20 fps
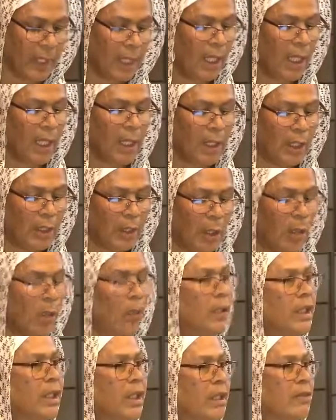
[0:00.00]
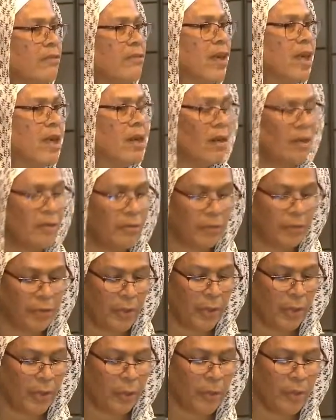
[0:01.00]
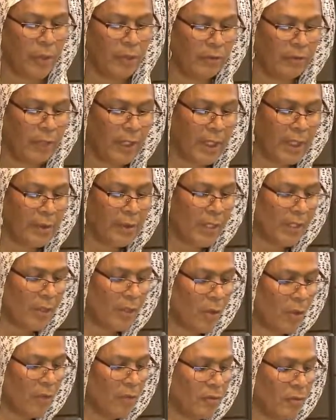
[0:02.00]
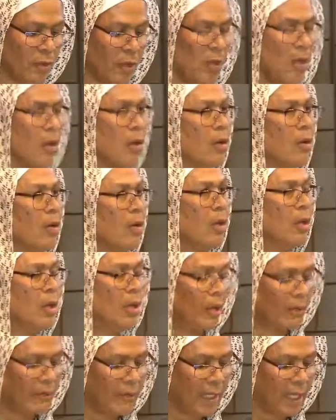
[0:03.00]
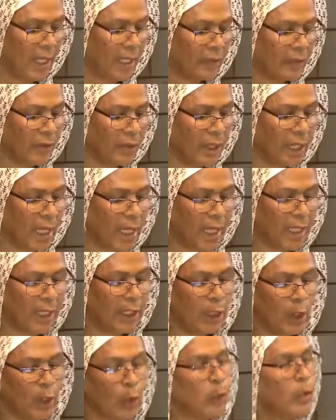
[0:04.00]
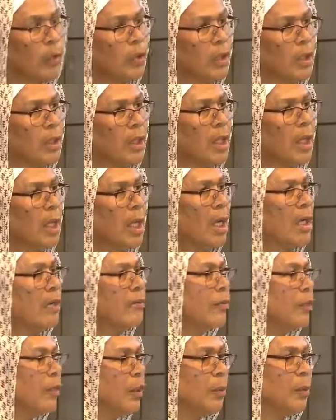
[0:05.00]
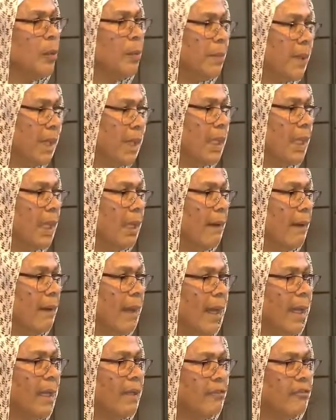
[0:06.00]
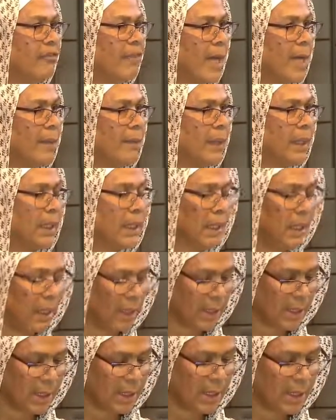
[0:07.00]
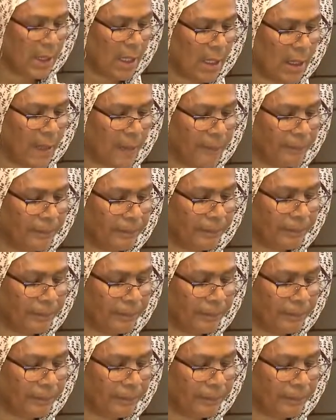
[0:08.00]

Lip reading: It could only evolve with a rigorous overhaul of the underlying notion of human being and family in Islam.